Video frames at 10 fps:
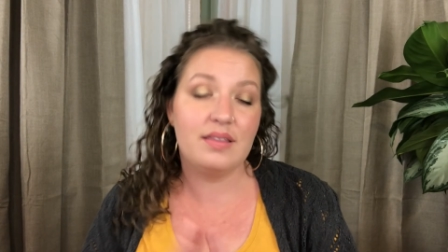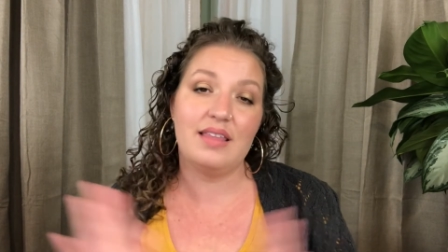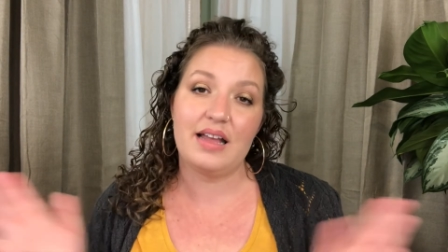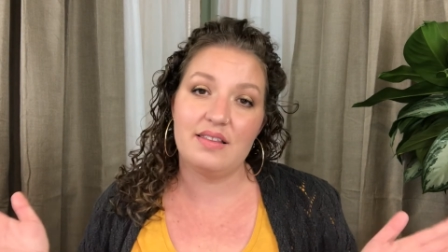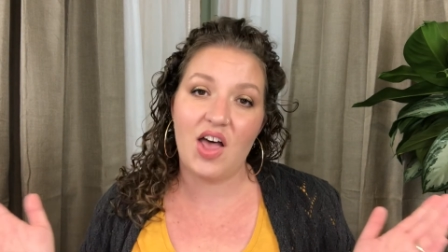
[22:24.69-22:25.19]

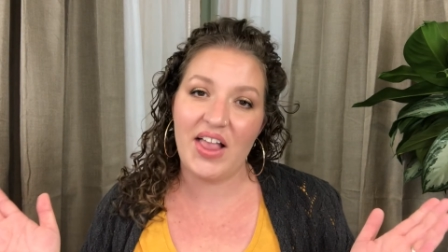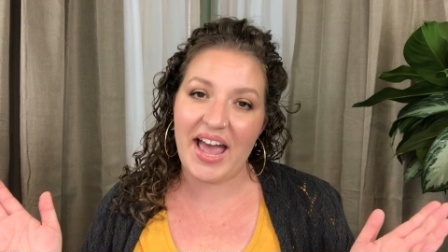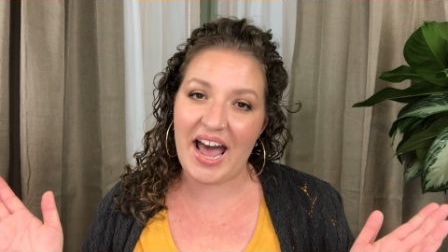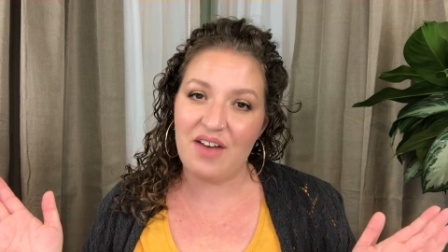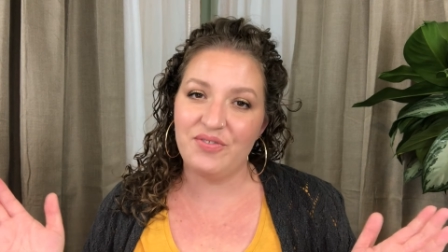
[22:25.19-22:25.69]
That's all I
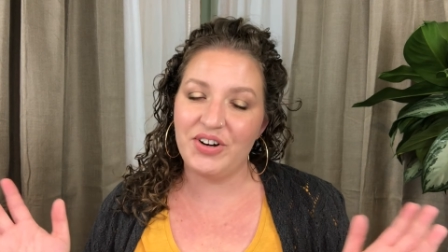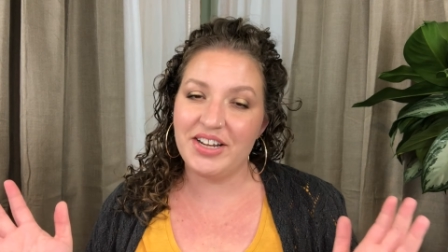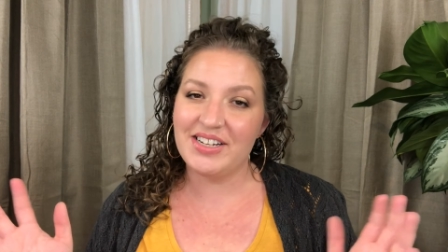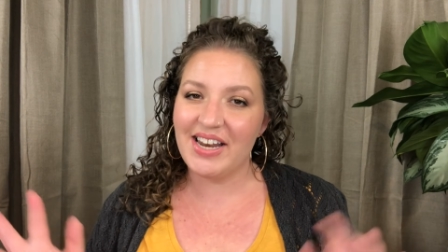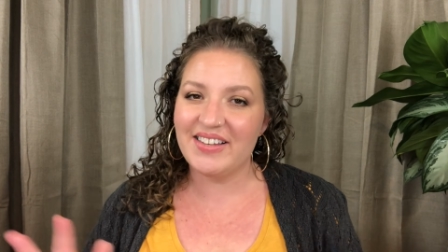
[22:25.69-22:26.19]
have for
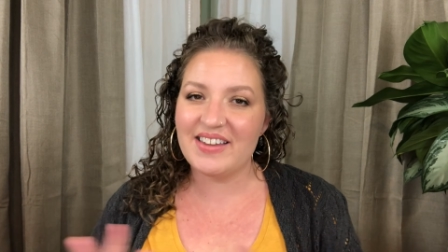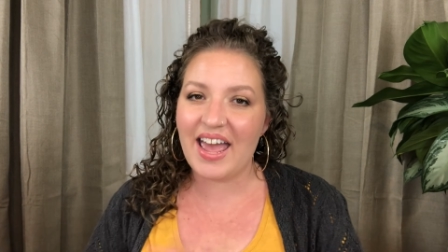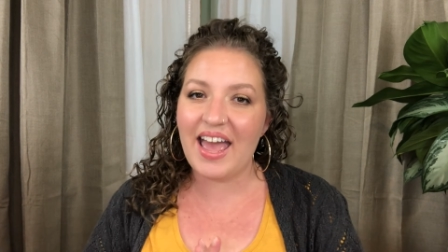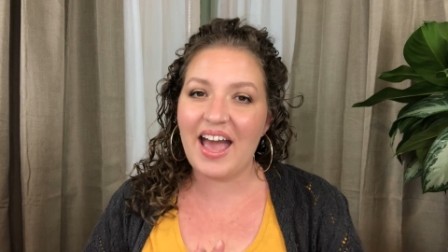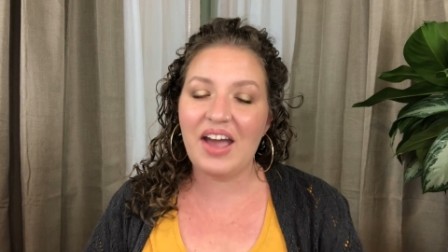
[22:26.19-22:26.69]
you
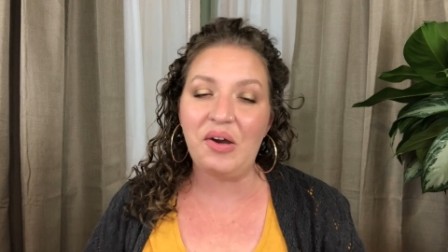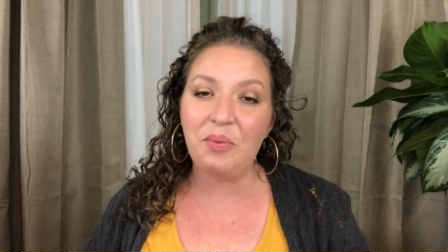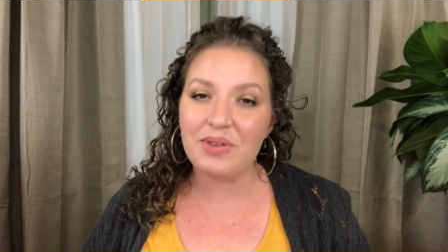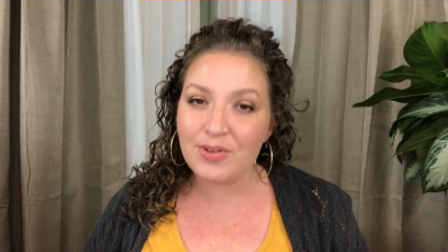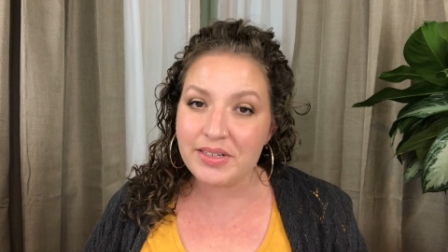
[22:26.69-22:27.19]
today. I
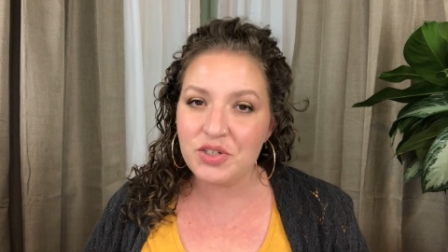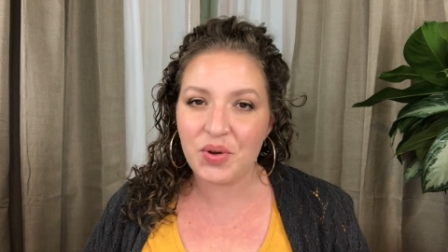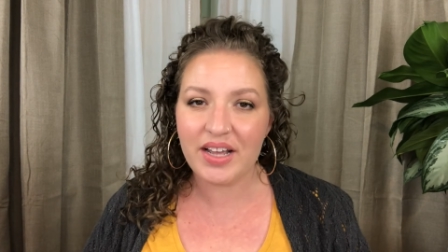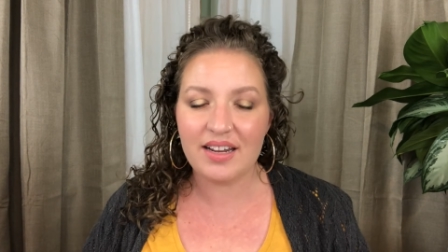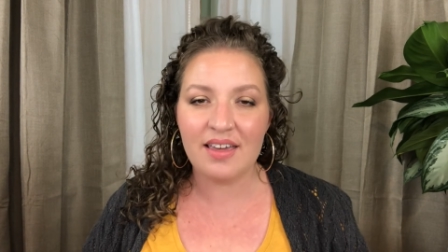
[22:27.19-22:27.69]
hope you
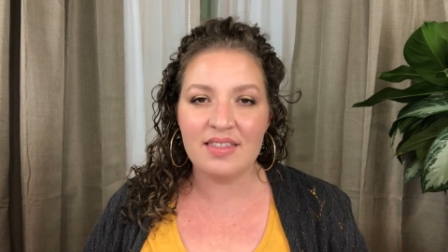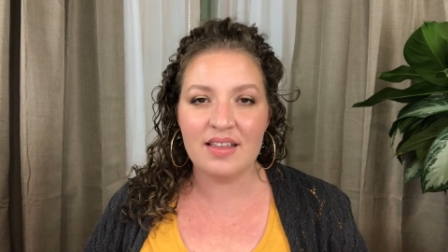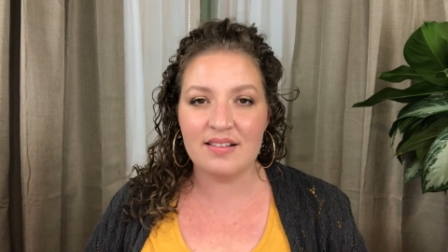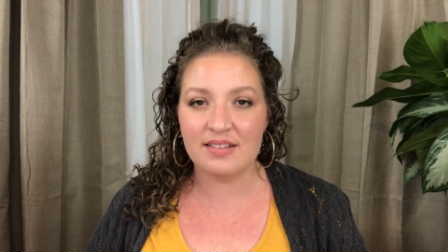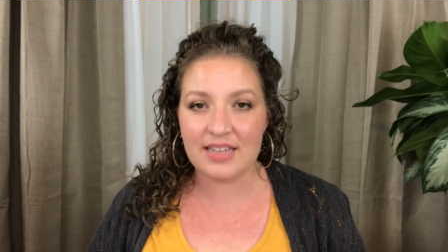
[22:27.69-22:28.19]
enjoyed
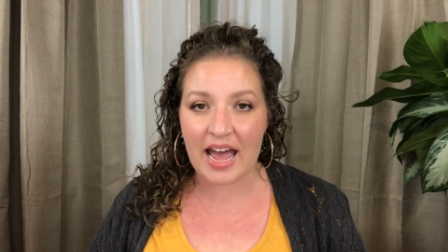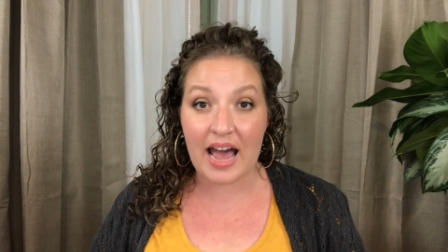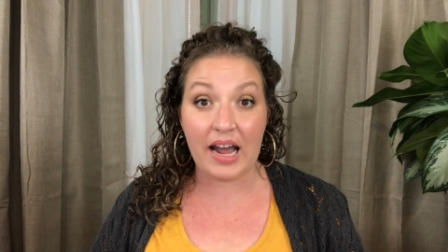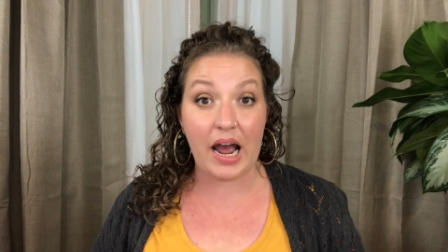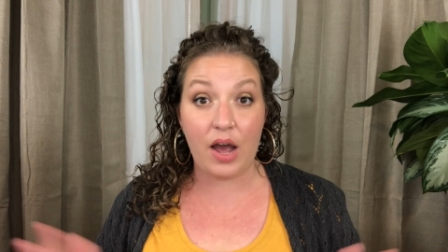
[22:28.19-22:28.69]
this
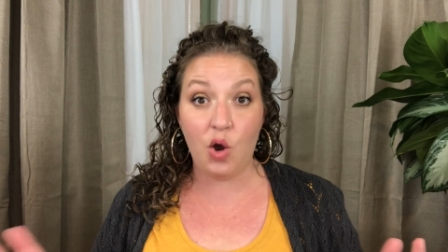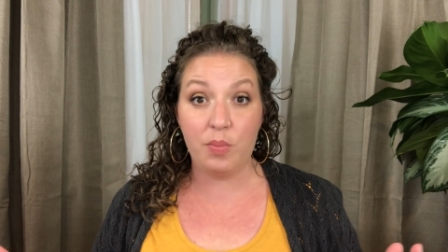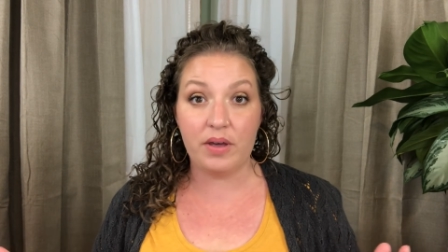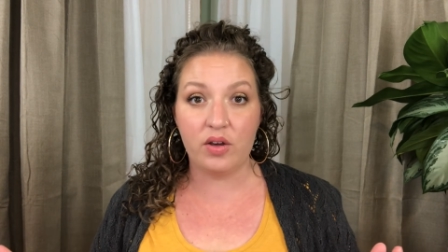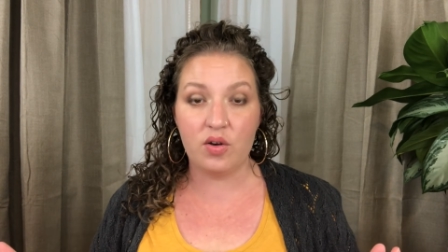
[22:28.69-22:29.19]
tag. I hope
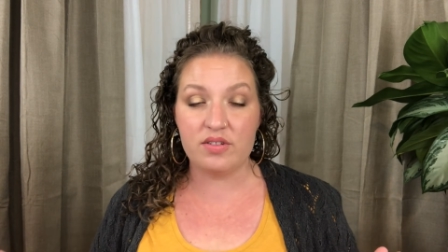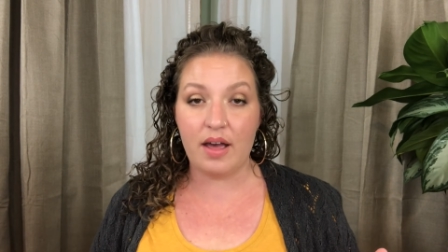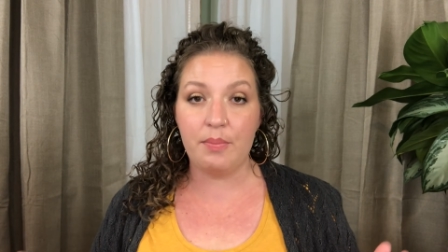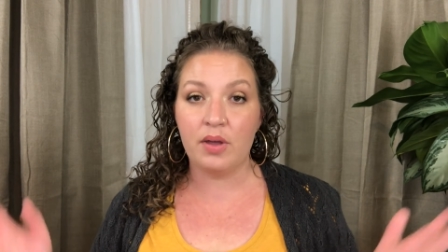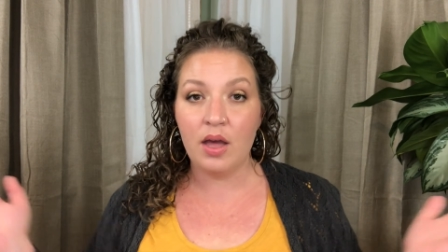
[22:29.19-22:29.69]
it goes
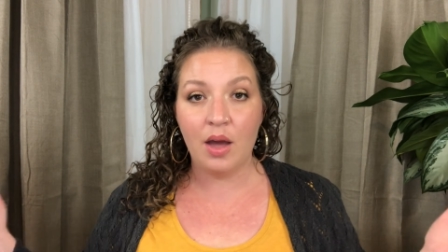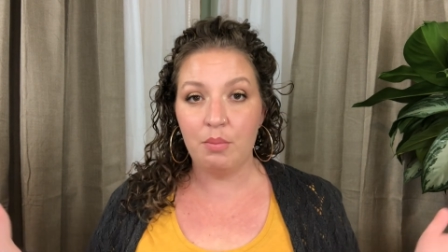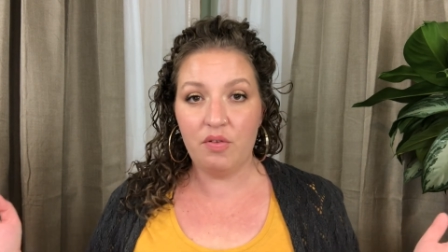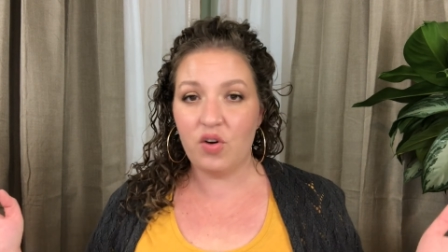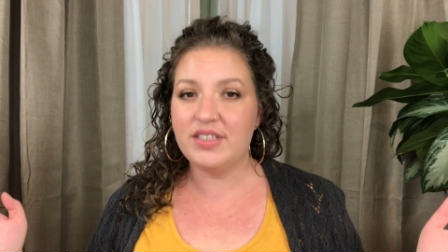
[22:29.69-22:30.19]
up
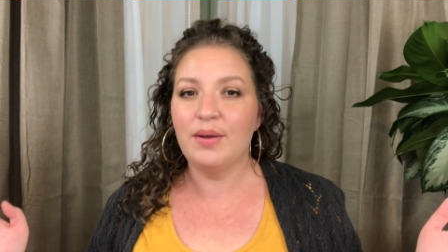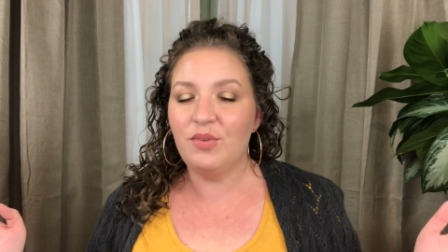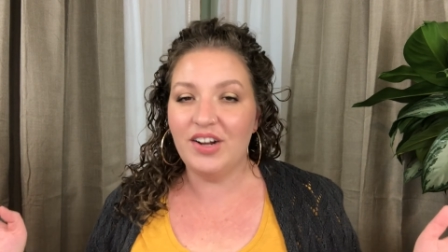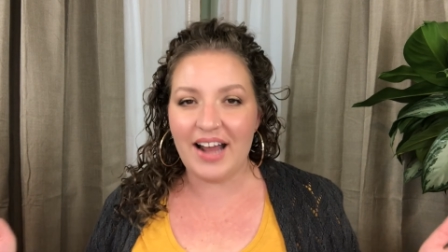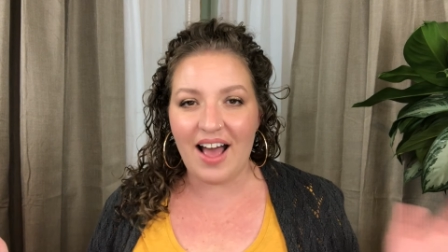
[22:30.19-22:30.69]
before
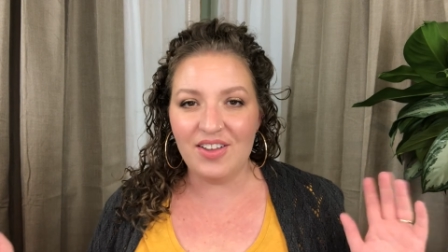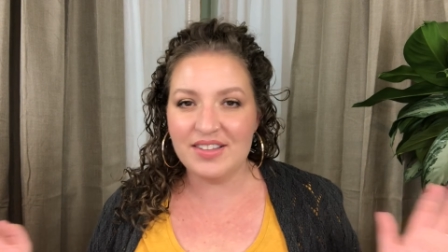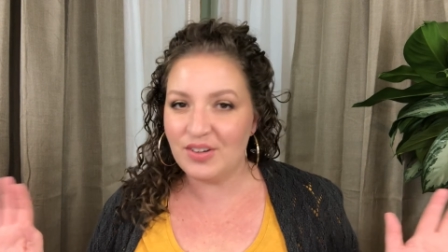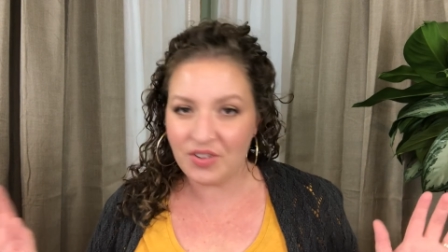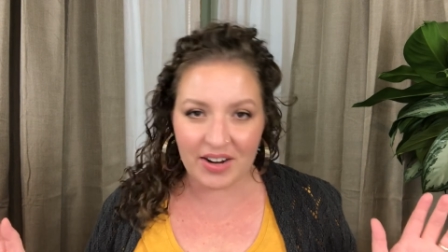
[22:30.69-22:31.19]
someone else
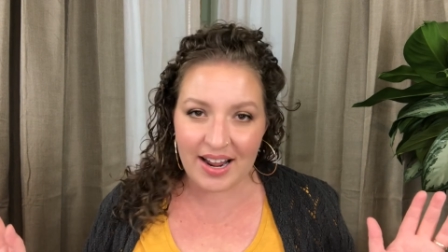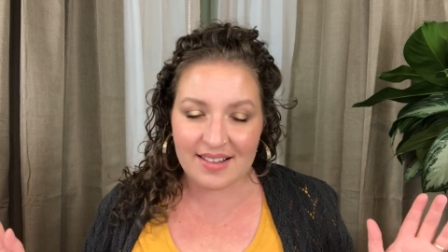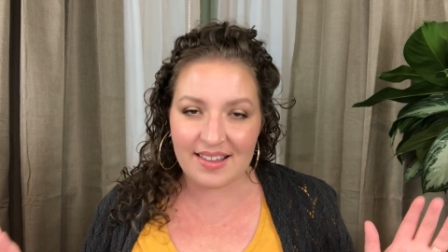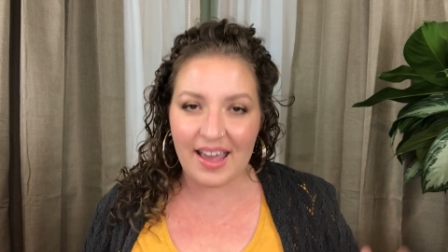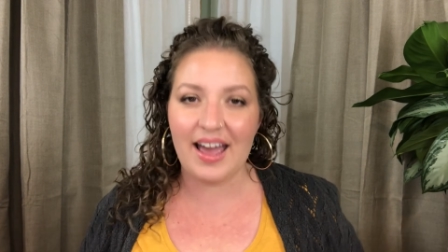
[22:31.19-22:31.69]

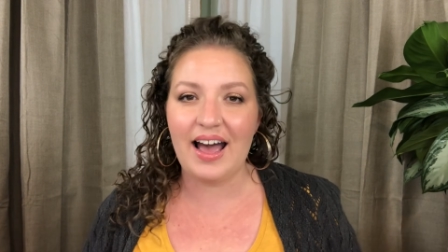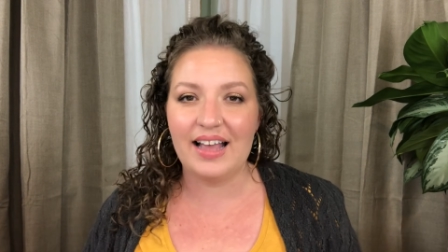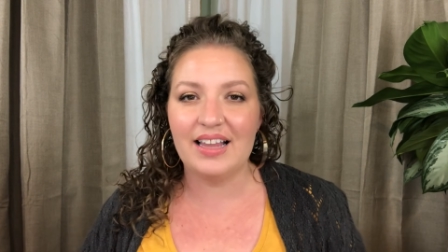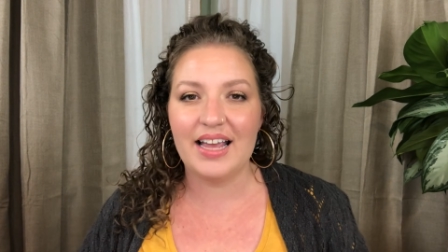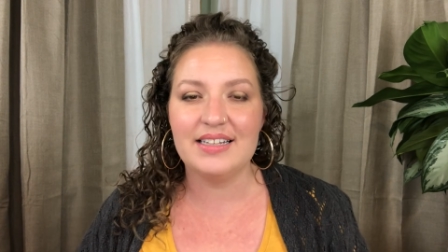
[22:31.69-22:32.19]
creates a
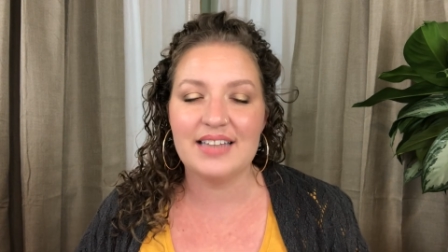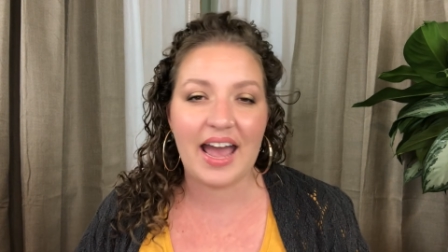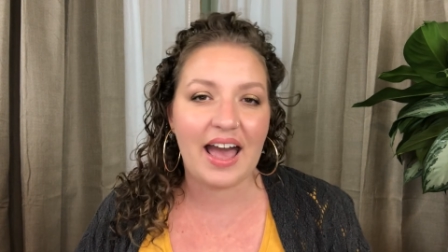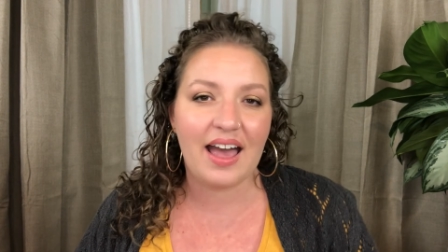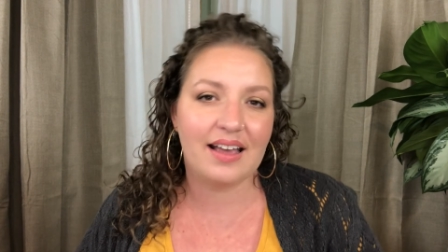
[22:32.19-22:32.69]
highlight
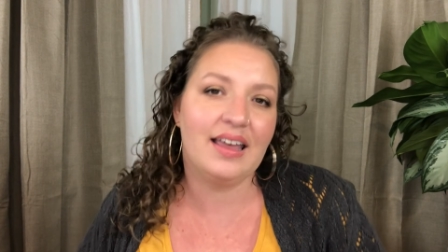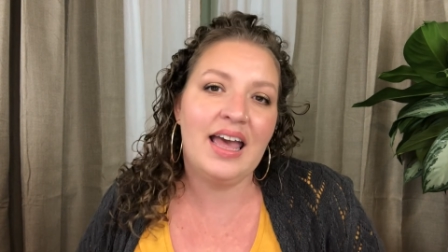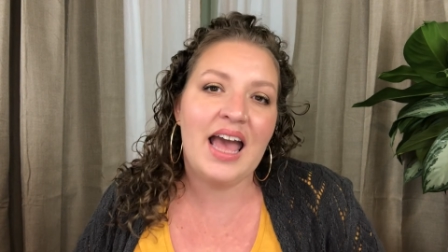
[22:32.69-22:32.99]
tag.